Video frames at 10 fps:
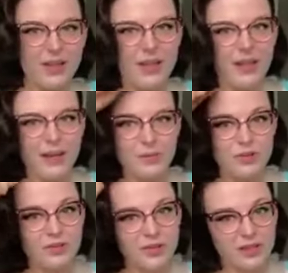And I'm
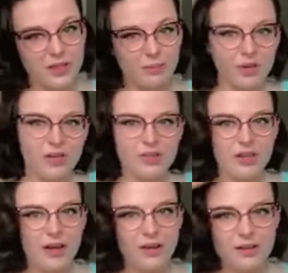just gonna brush it
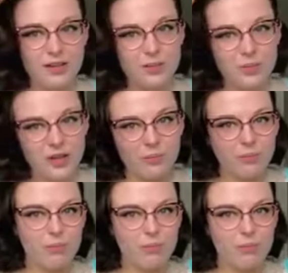out a little bit,